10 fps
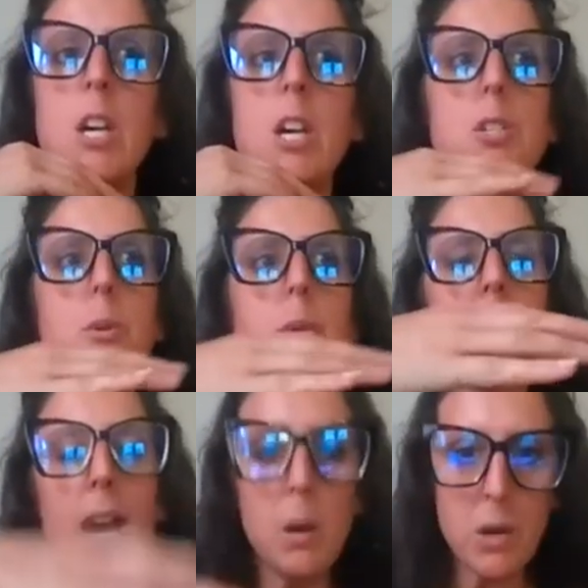So in
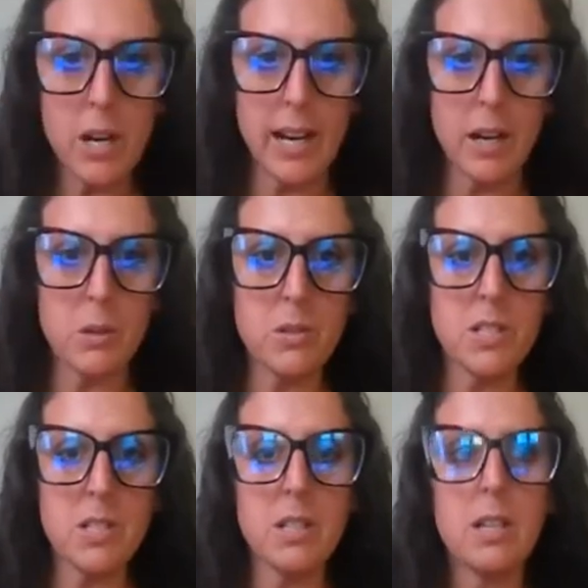our
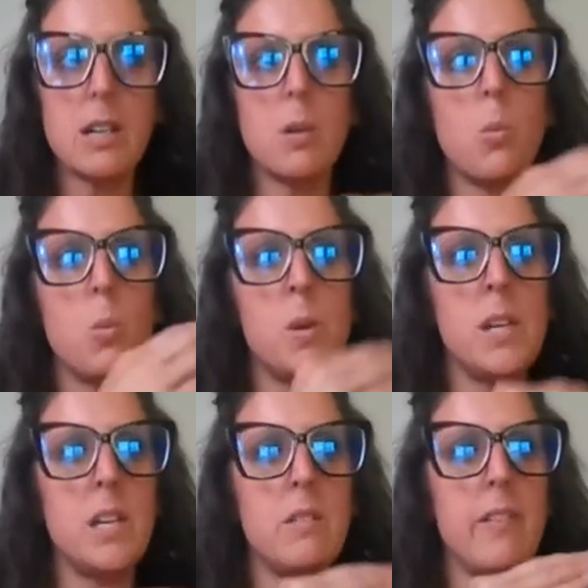house,
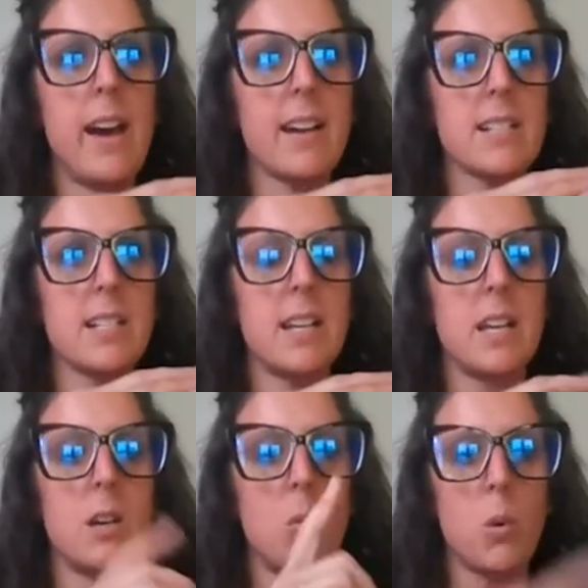we
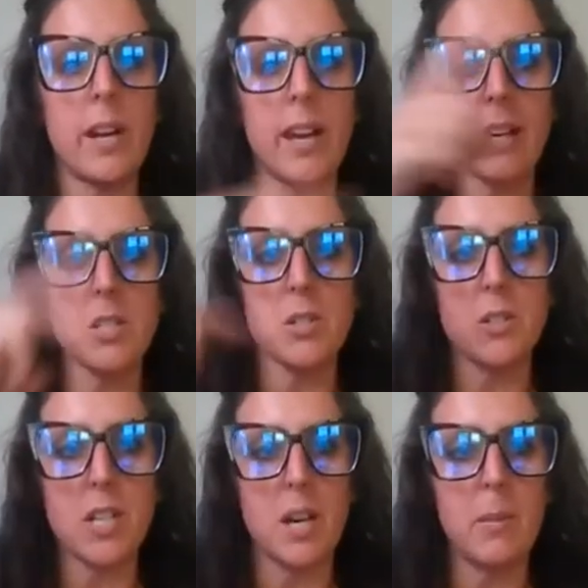vaccinate 1 extra
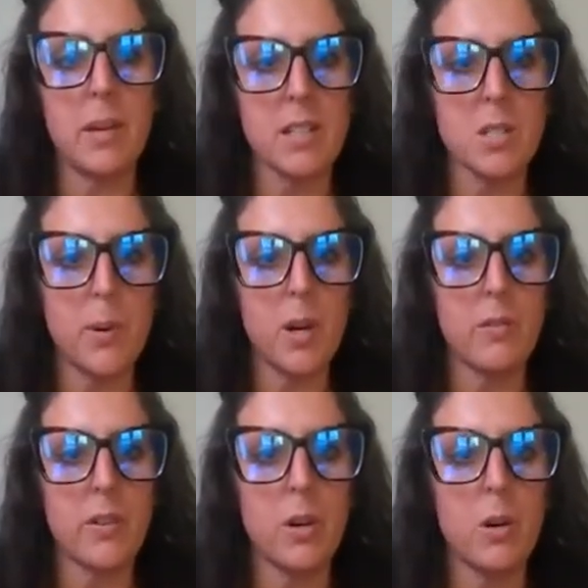time against
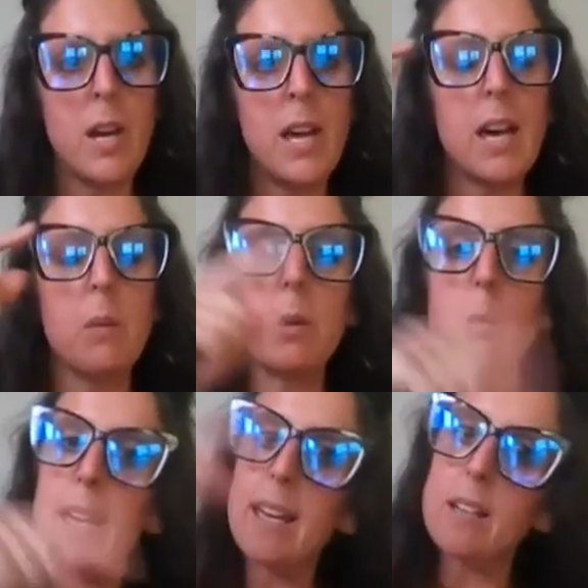parvo, and we
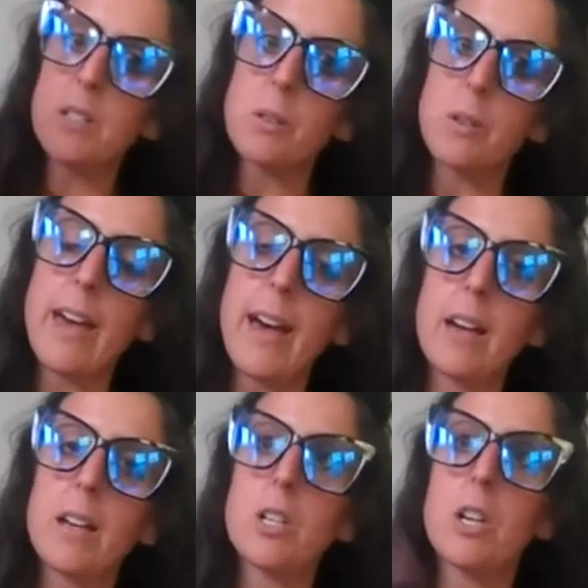wait until
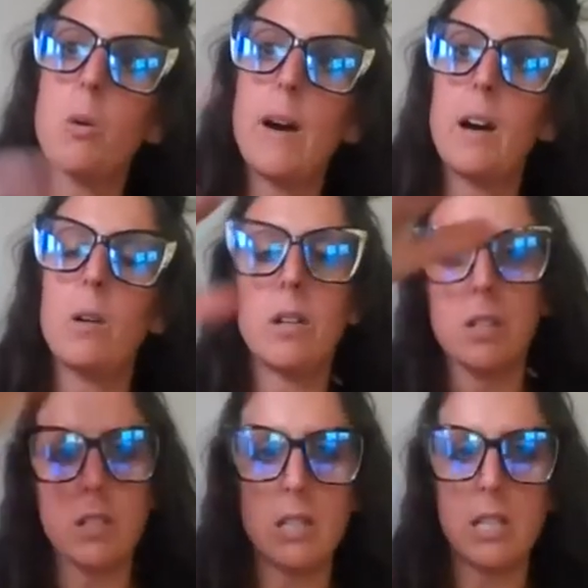that to go out
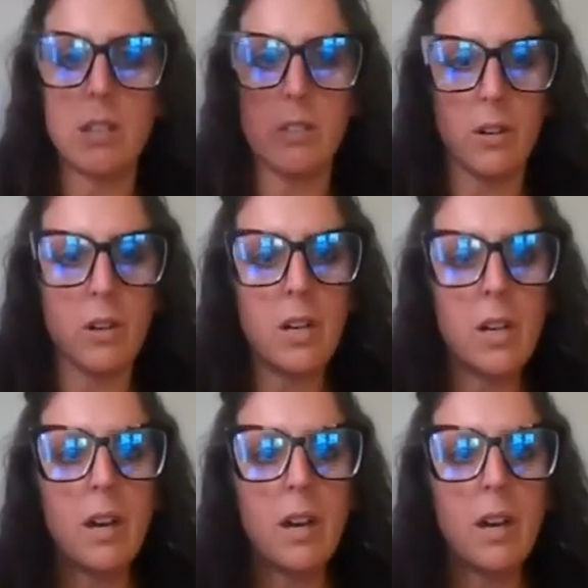into the ether.